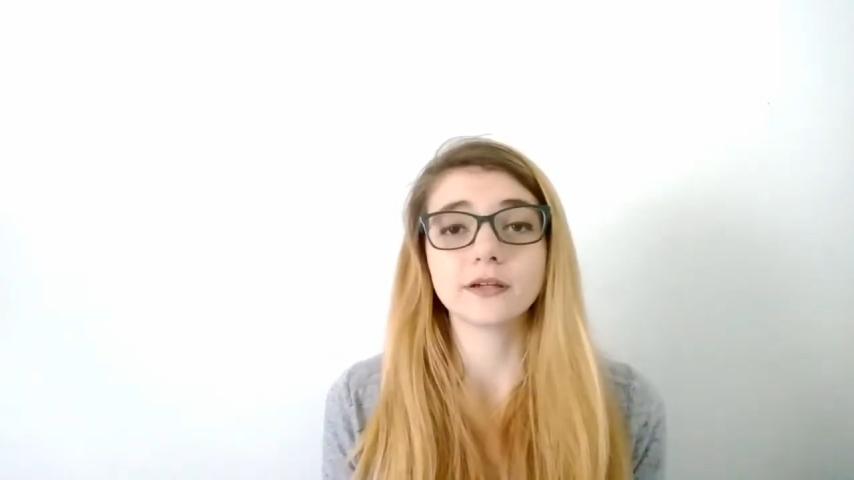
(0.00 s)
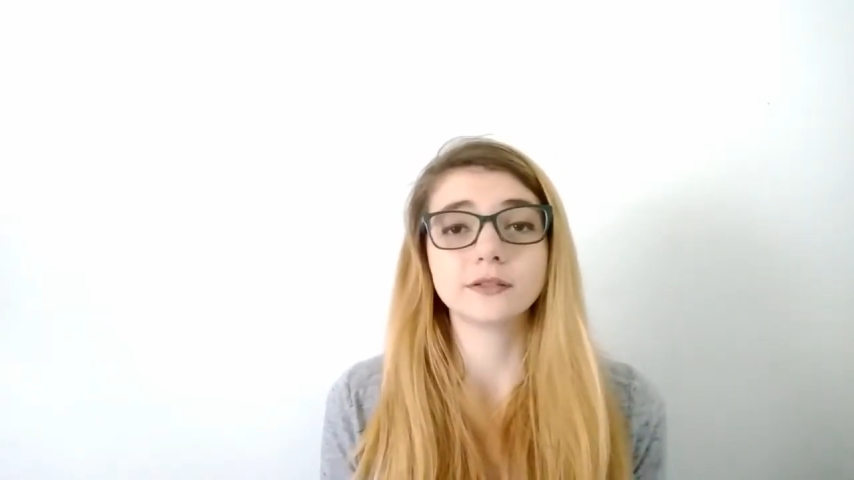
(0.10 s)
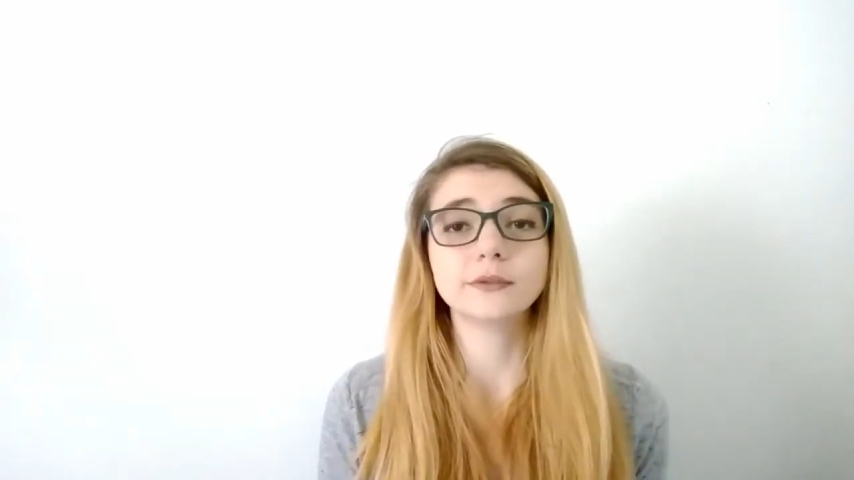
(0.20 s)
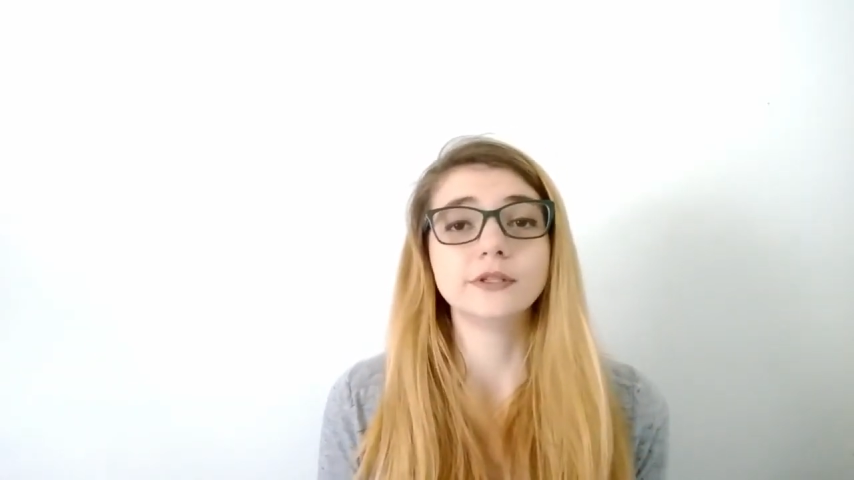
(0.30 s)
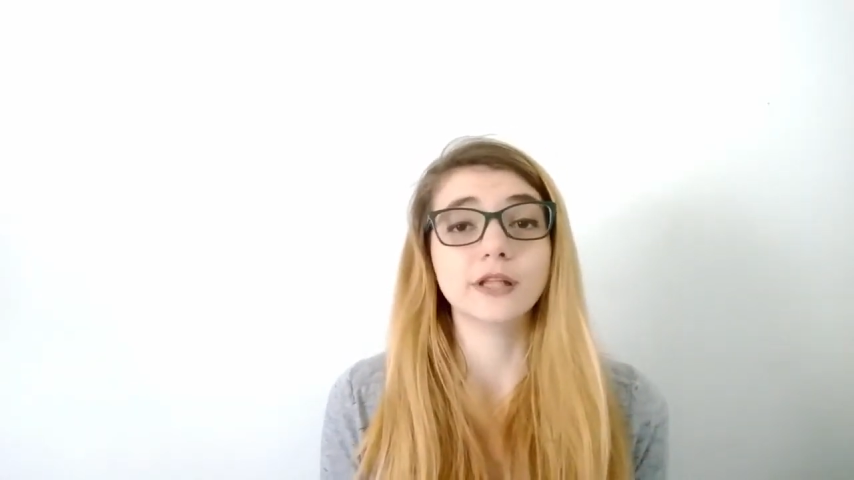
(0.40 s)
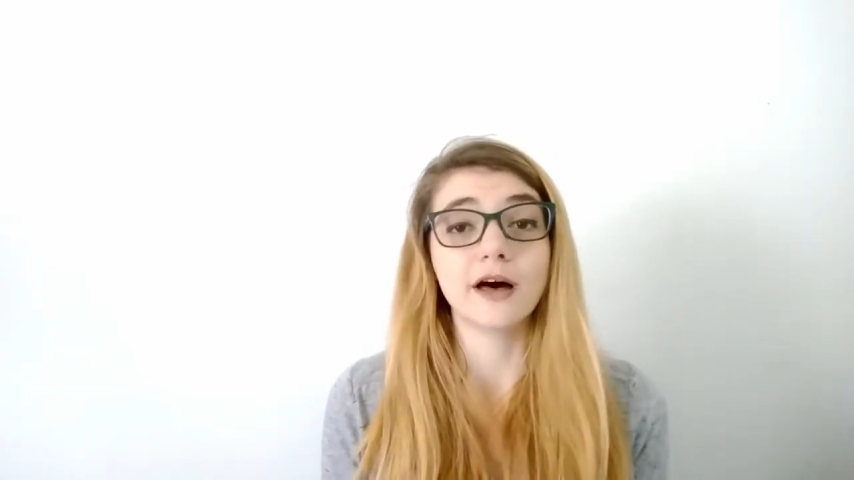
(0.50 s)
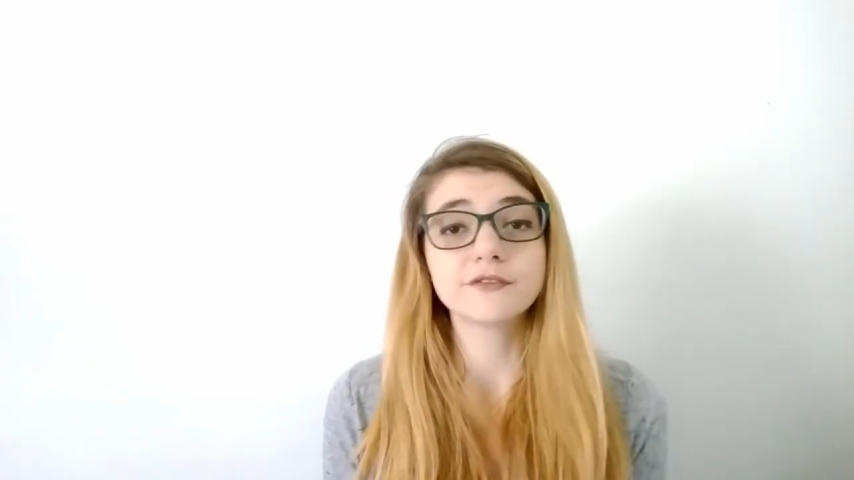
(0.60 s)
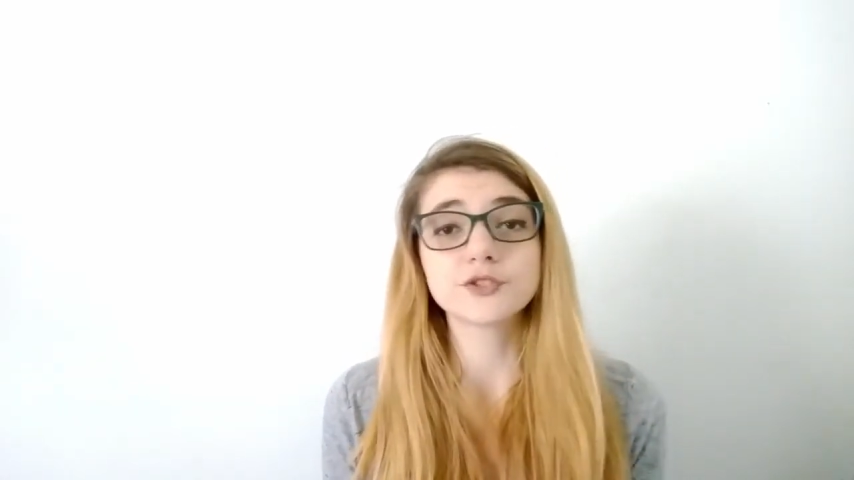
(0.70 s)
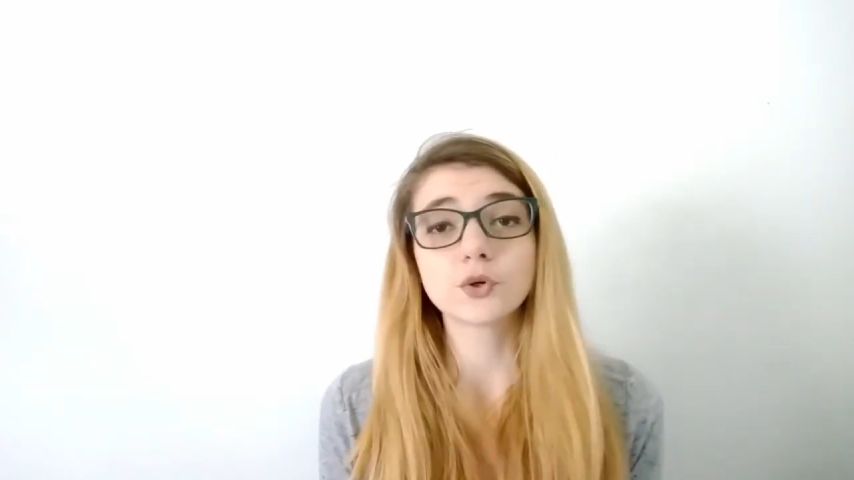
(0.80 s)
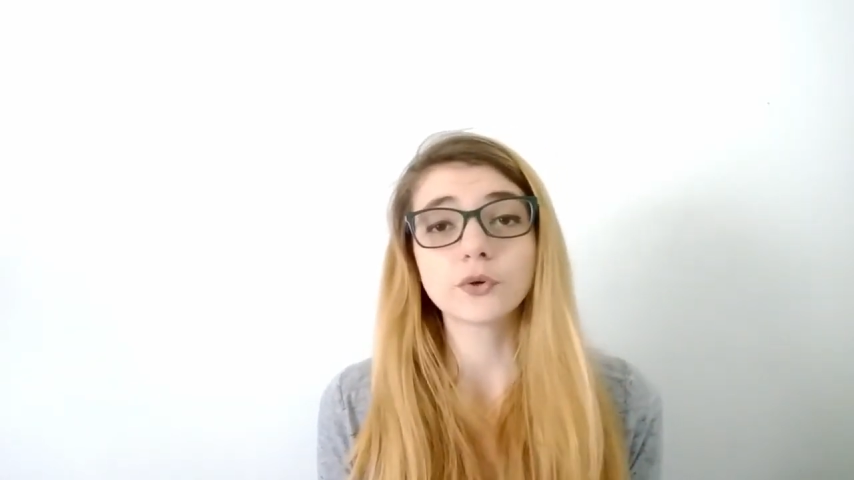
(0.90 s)
a good
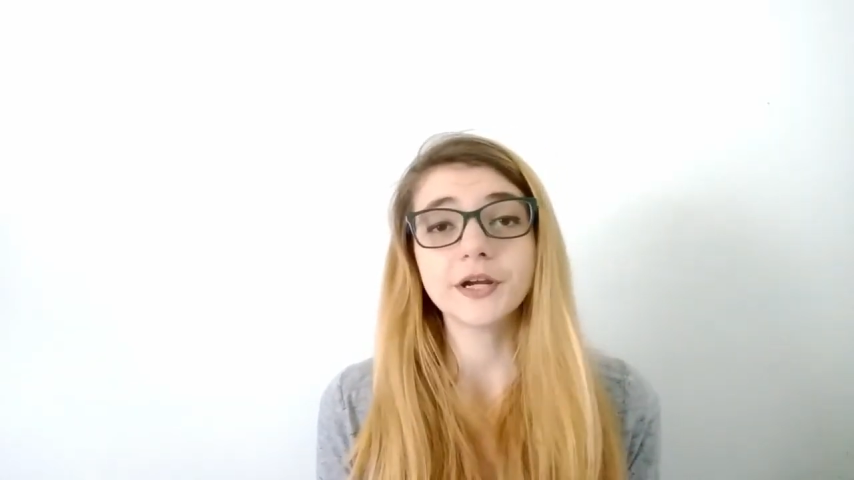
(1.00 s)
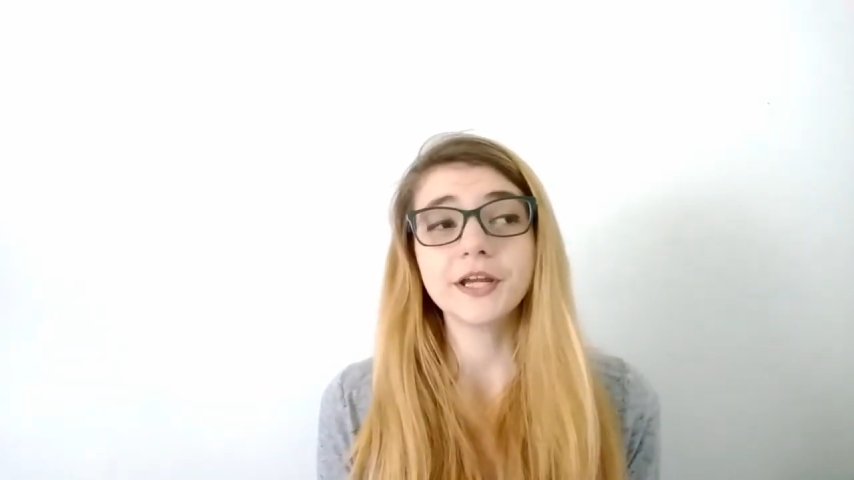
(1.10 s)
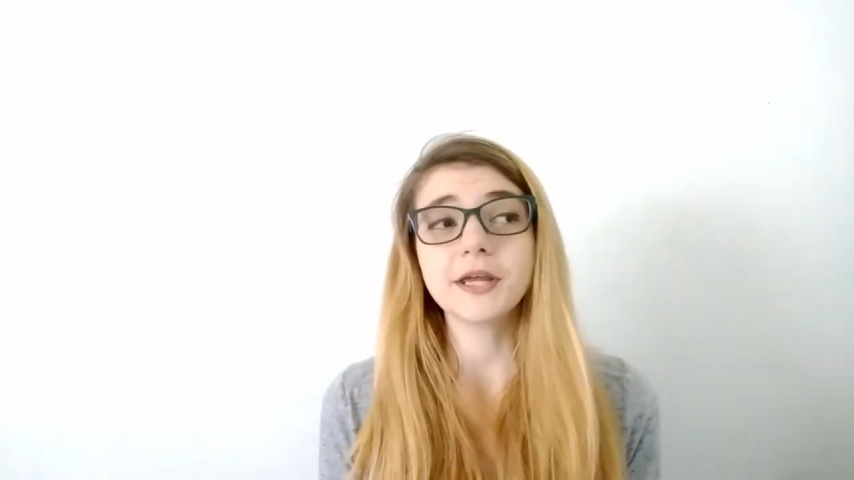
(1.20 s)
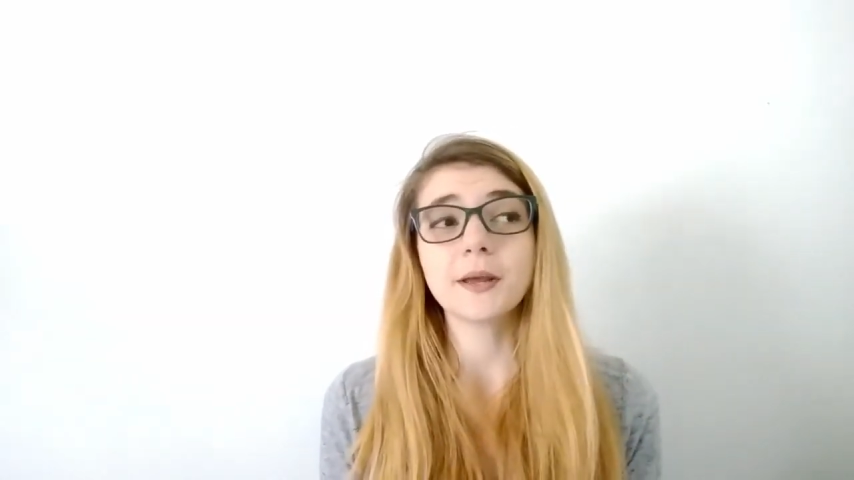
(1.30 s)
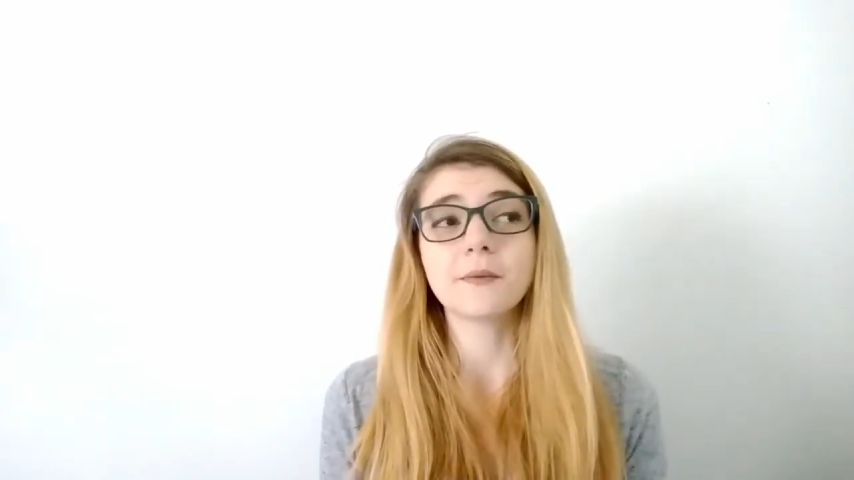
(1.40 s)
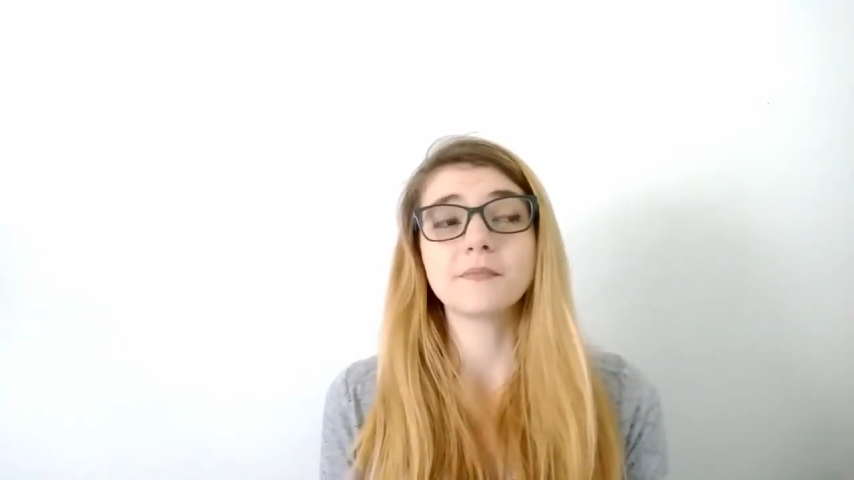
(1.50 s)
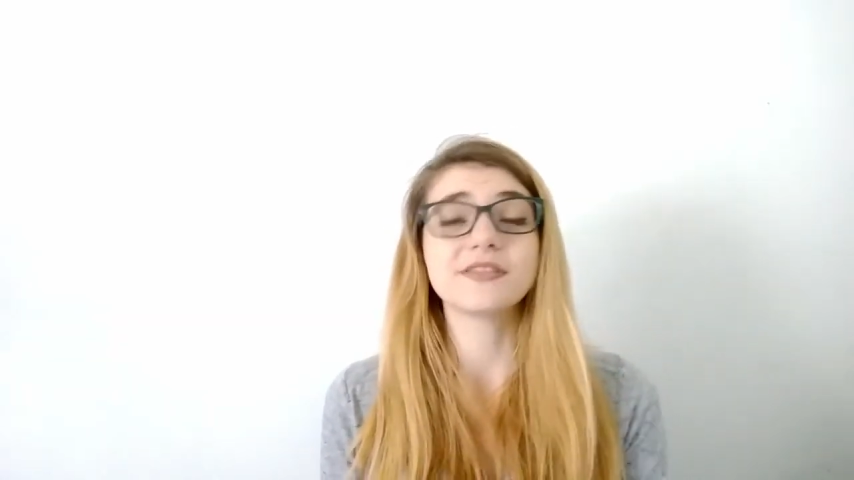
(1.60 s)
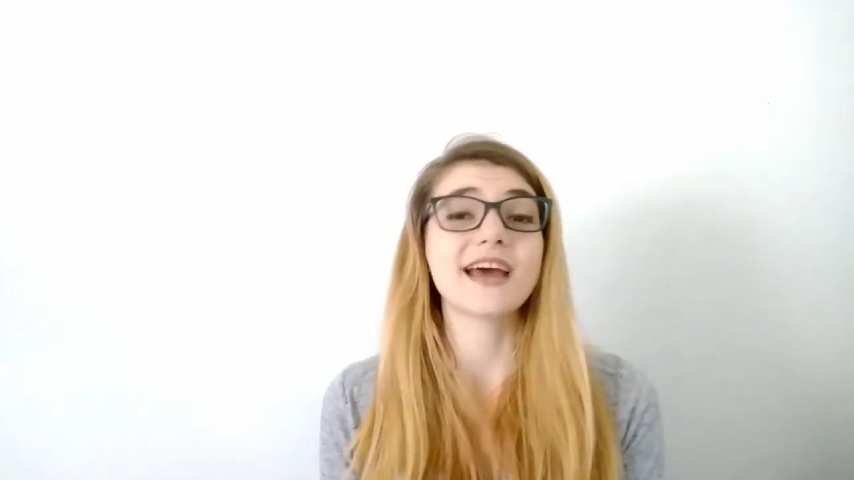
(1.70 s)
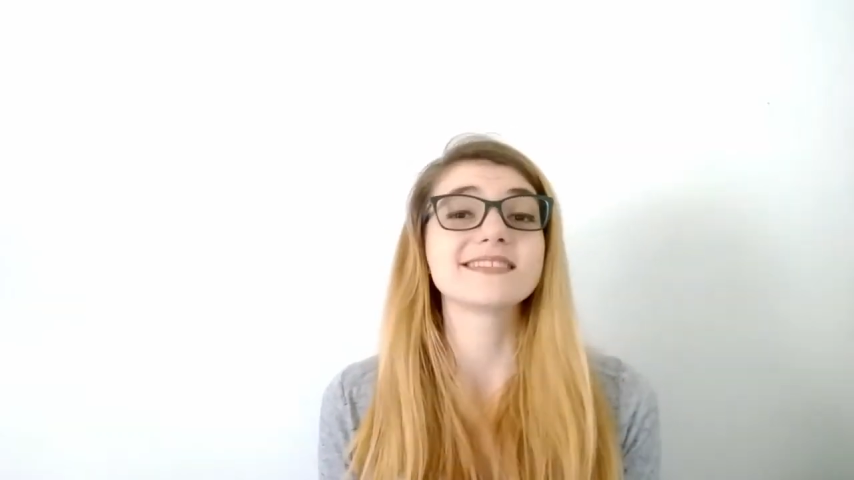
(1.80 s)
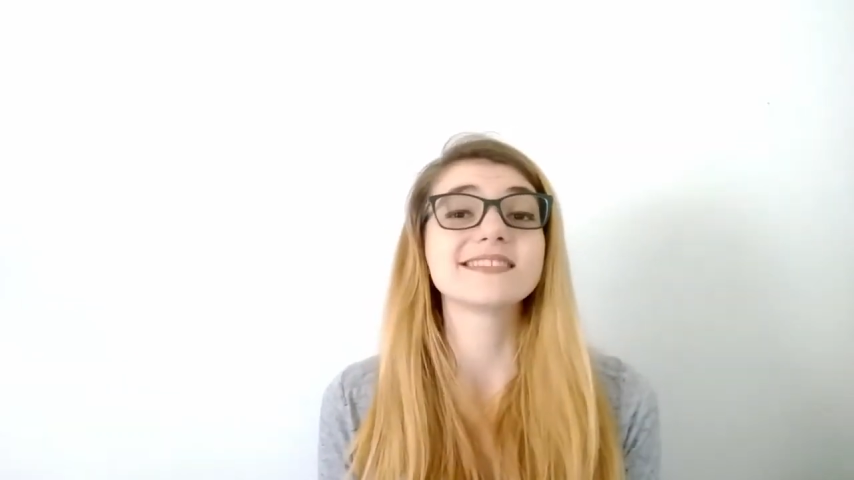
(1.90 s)
love story,
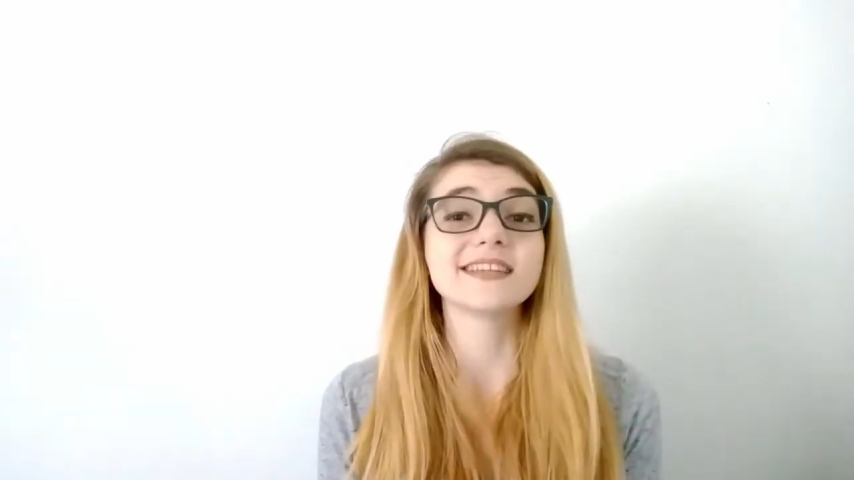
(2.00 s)
but that's